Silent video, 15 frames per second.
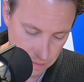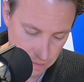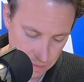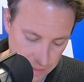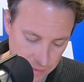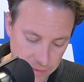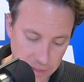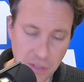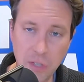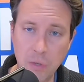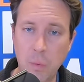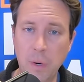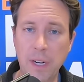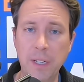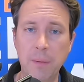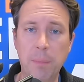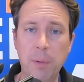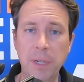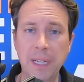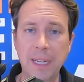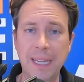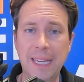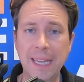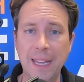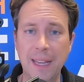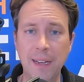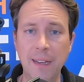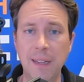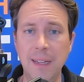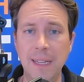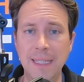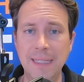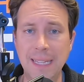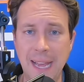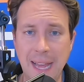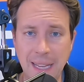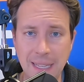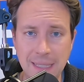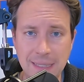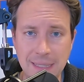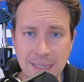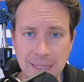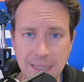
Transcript: Now, this is where you're putting, again, talent,